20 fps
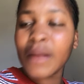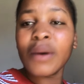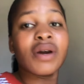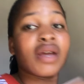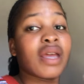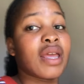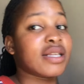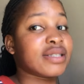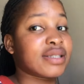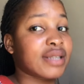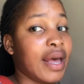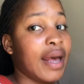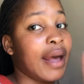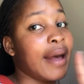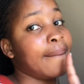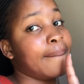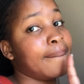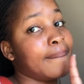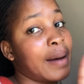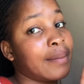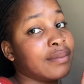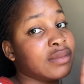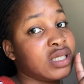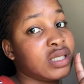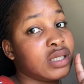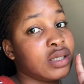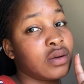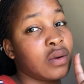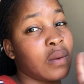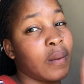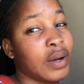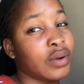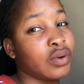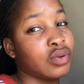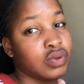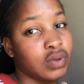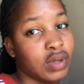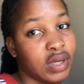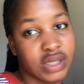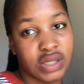Okay, yes, I am. I'm teaching one or
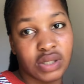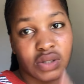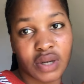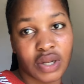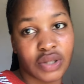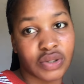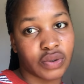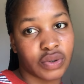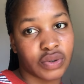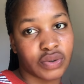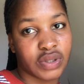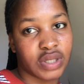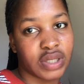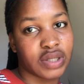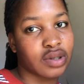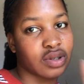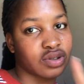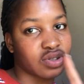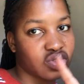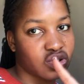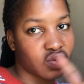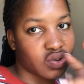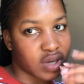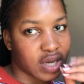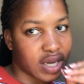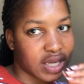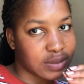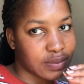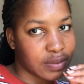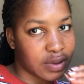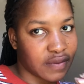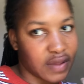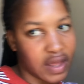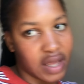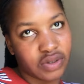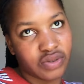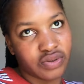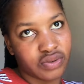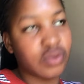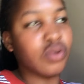two lessons on Italki today, so I'll just show you guys a bit of
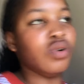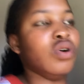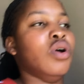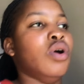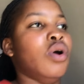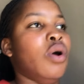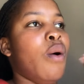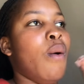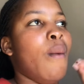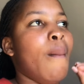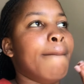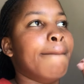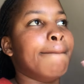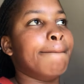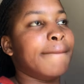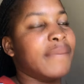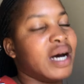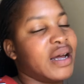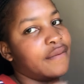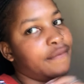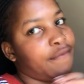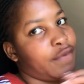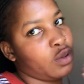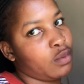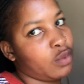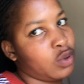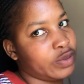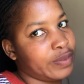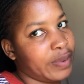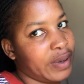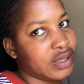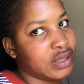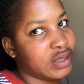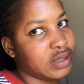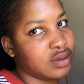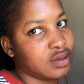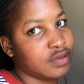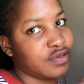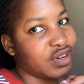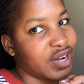that too. But for the most
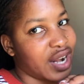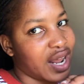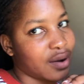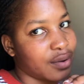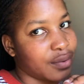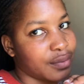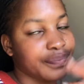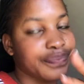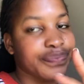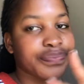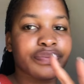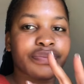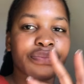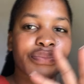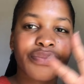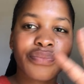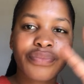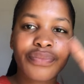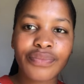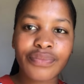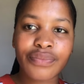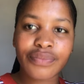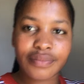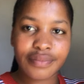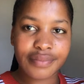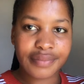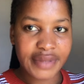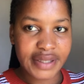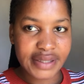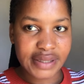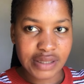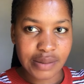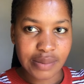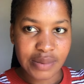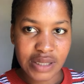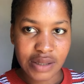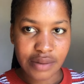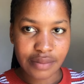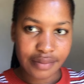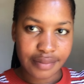part, for now, this is
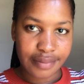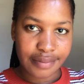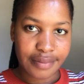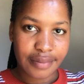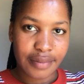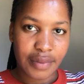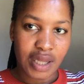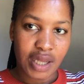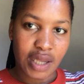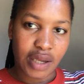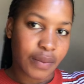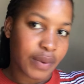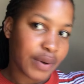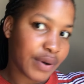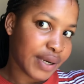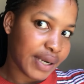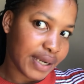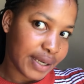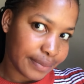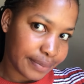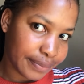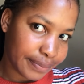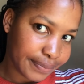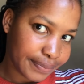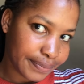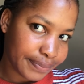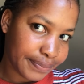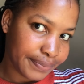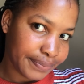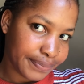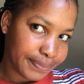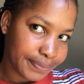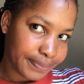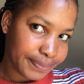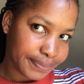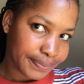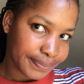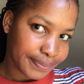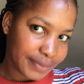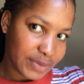me and we are done.
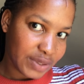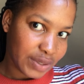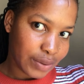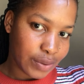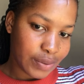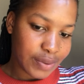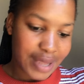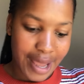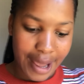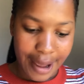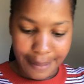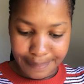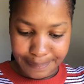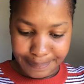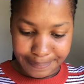So yeah.